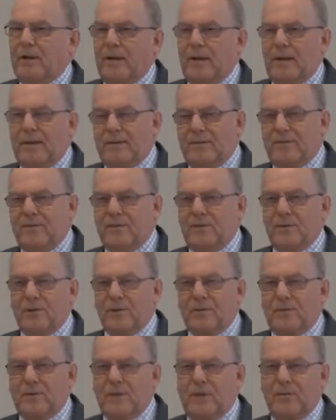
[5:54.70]
It's
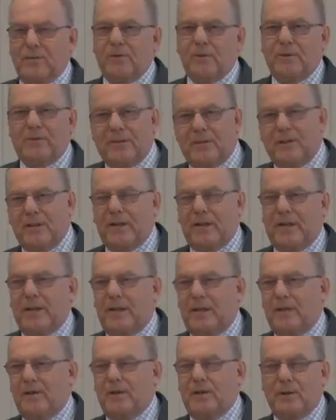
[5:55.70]
just
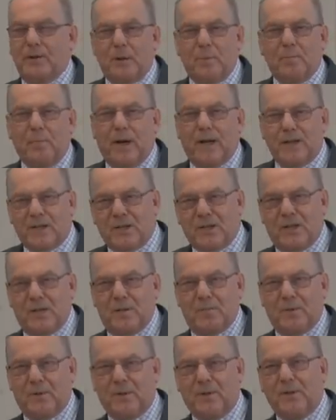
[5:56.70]
utterly
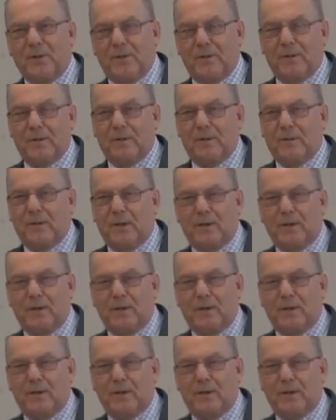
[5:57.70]
unimaginable